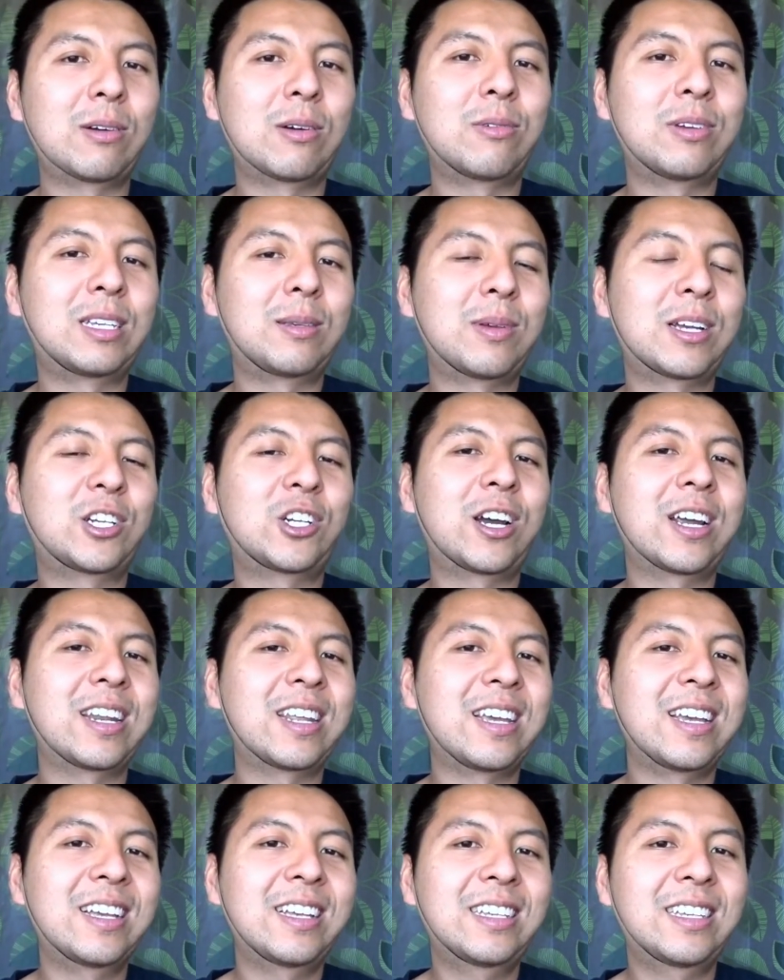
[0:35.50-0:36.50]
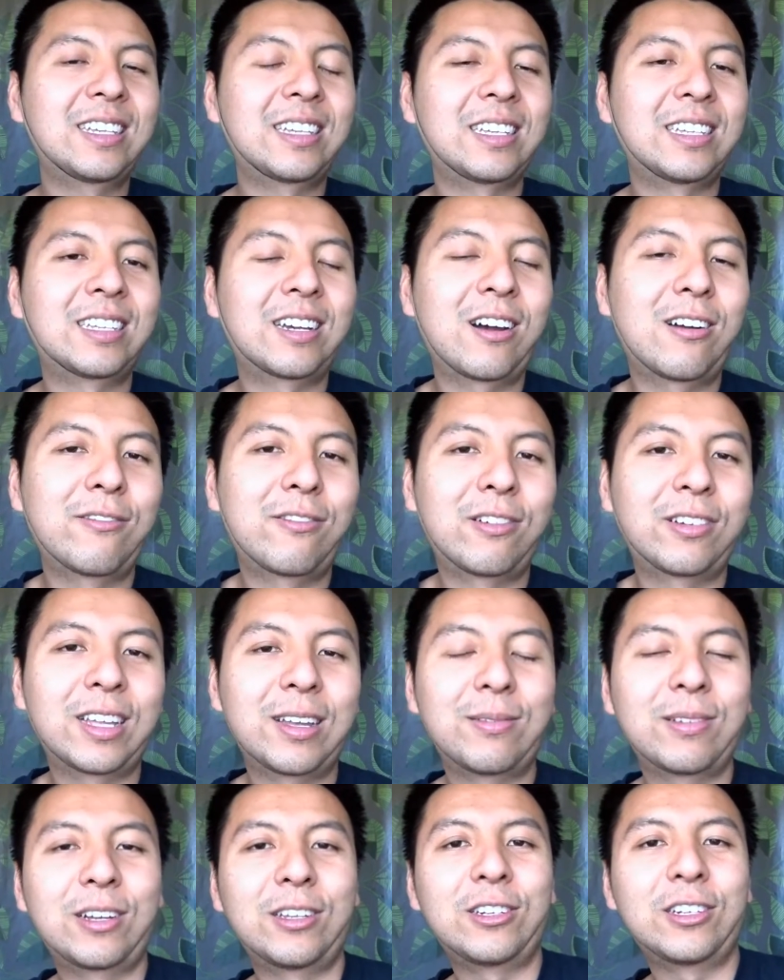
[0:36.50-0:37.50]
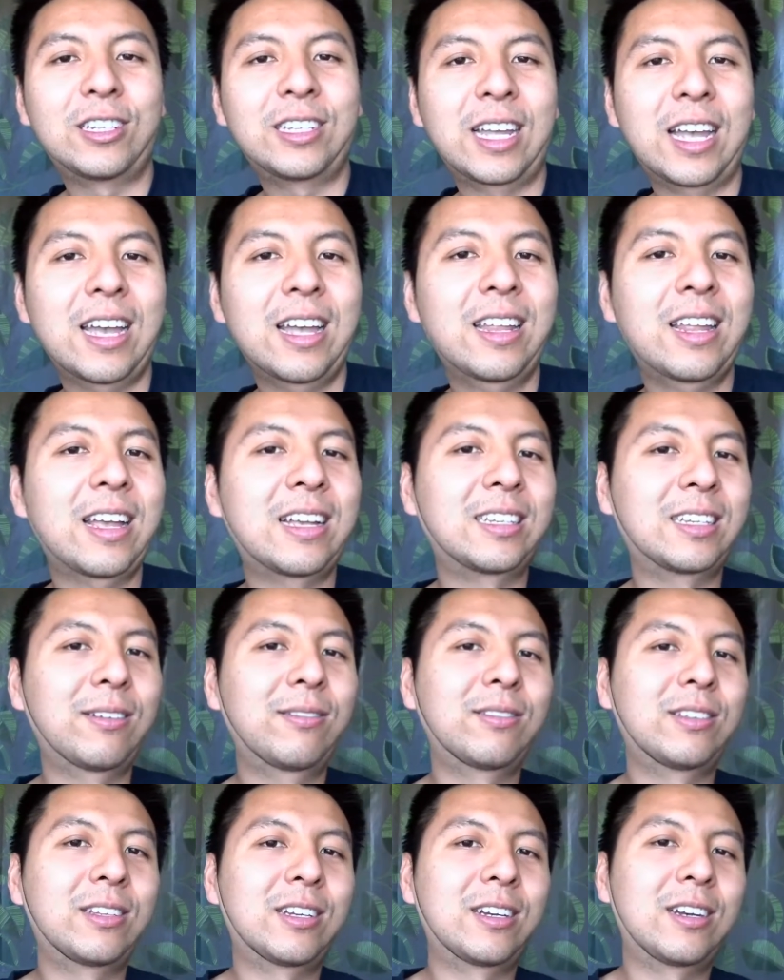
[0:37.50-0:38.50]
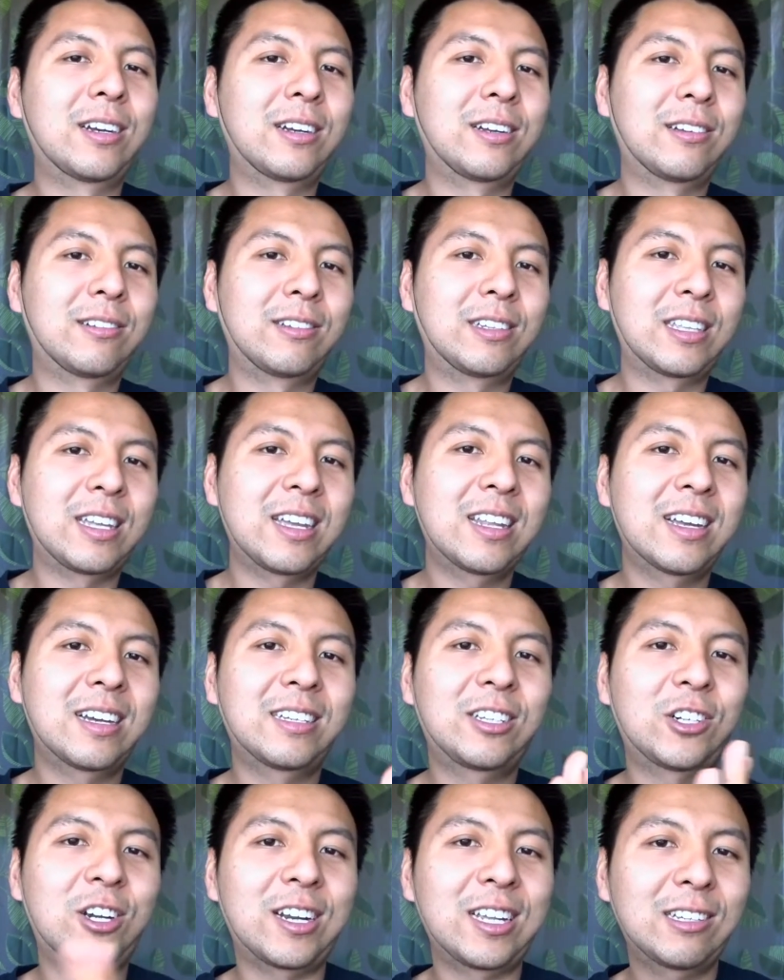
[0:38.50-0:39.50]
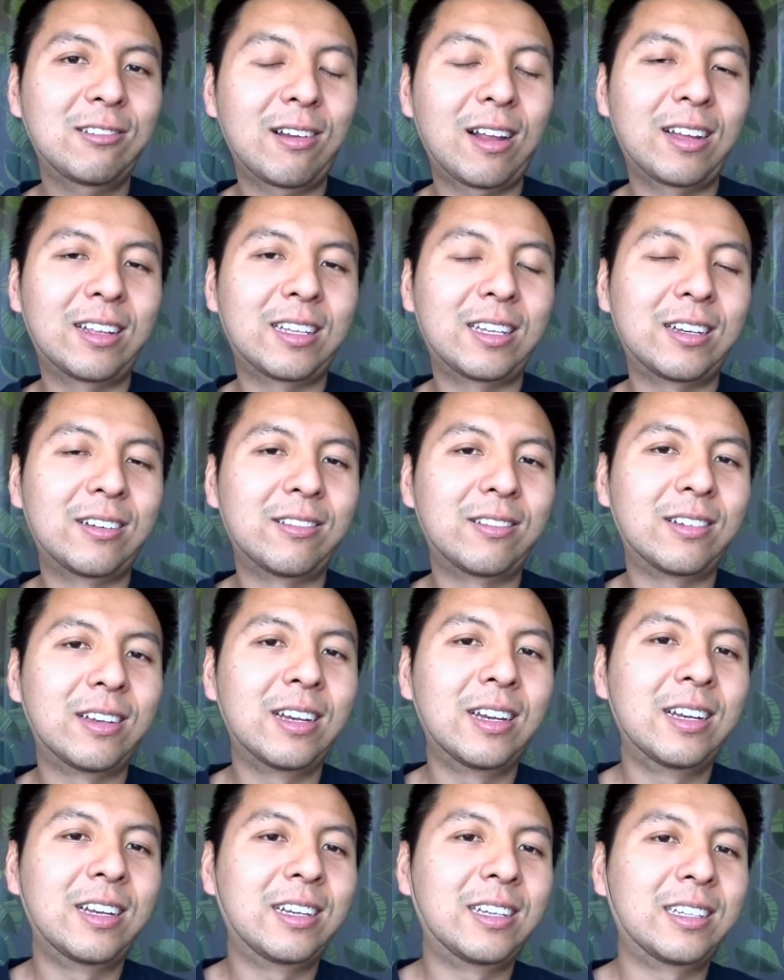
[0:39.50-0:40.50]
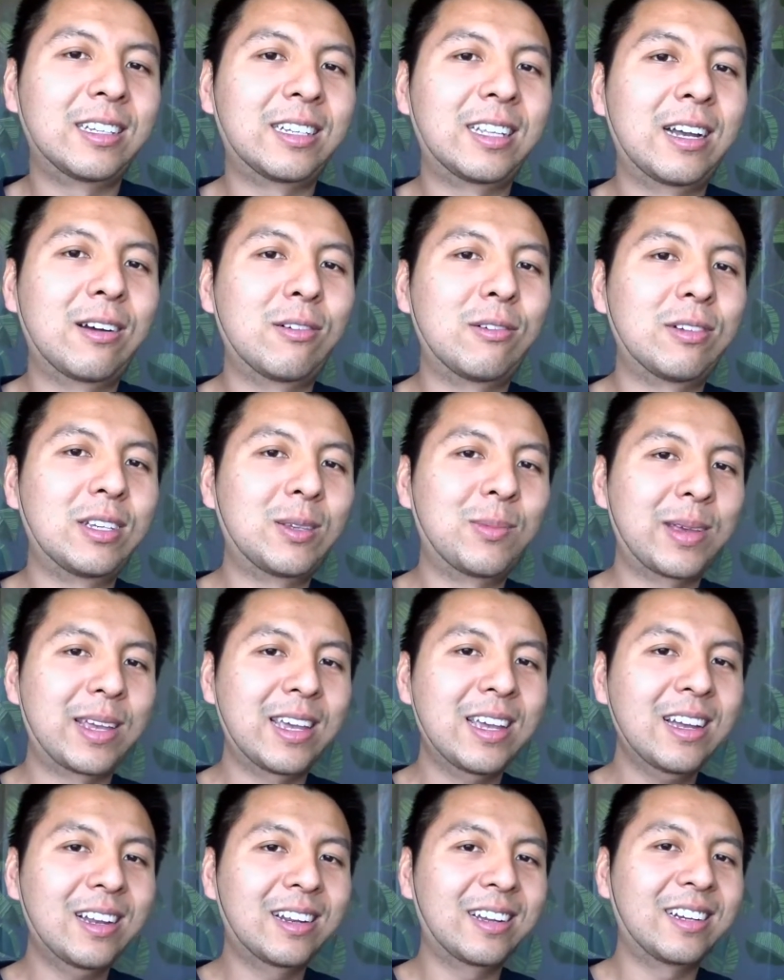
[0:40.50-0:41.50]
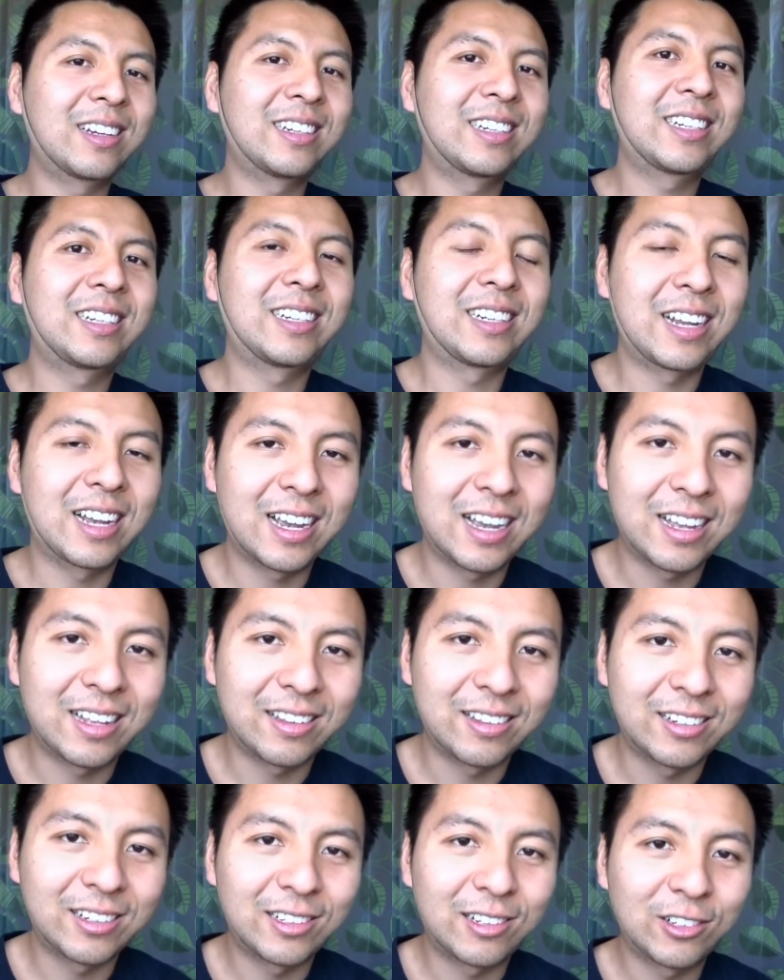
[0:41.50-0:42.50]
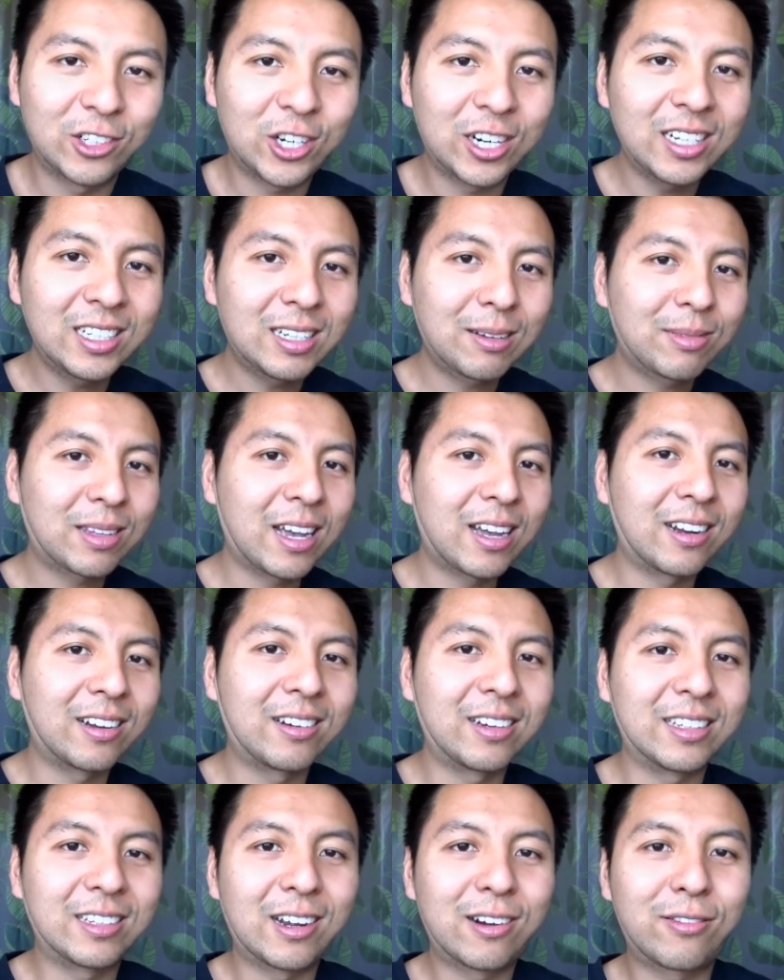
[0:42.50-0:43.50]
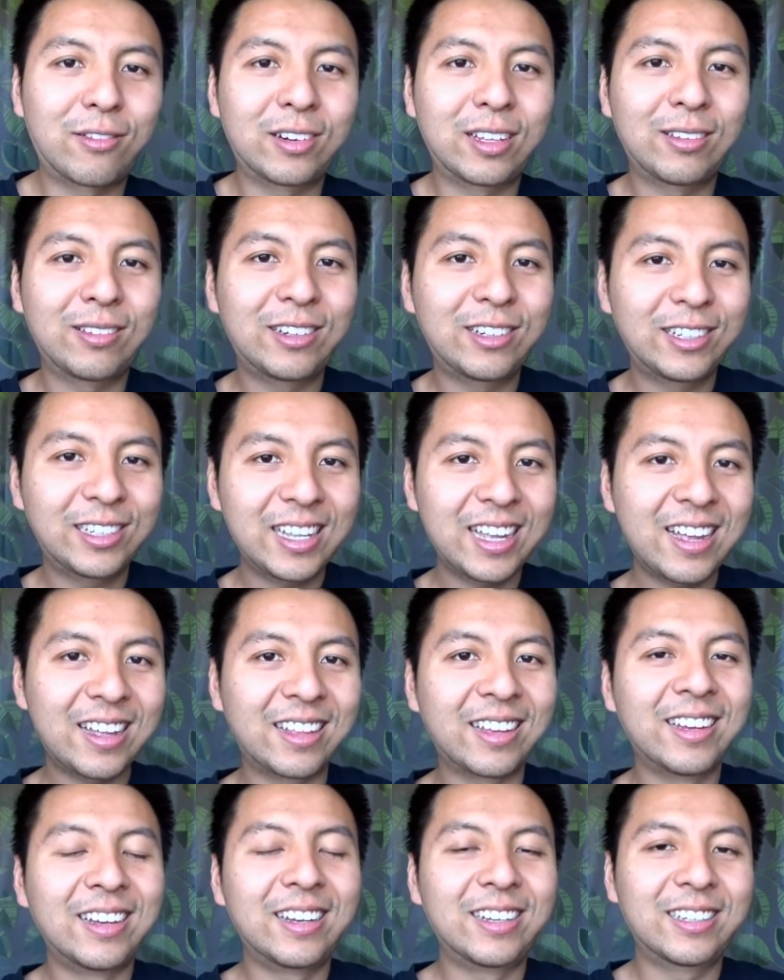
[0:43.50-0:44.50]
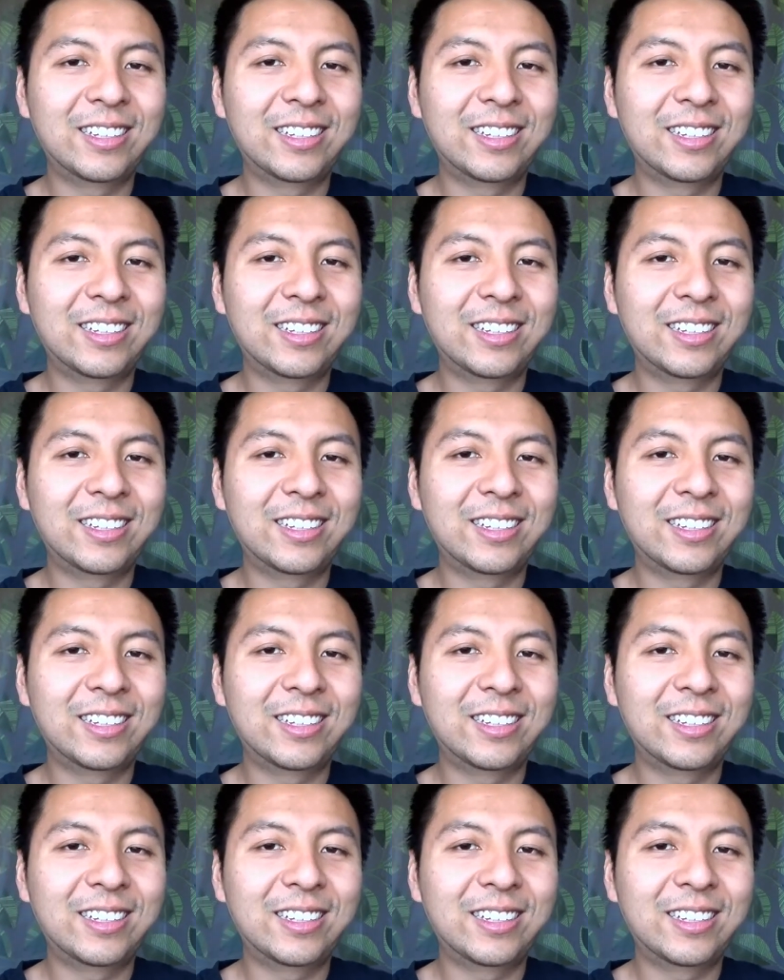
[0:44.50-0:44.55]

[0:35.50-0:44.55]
we speak Chinese, it's hard for them to understand. And some of the Stina's Chinese relatives said that when we speak English and there's no Chinese subtitle, it's hard for them to understand.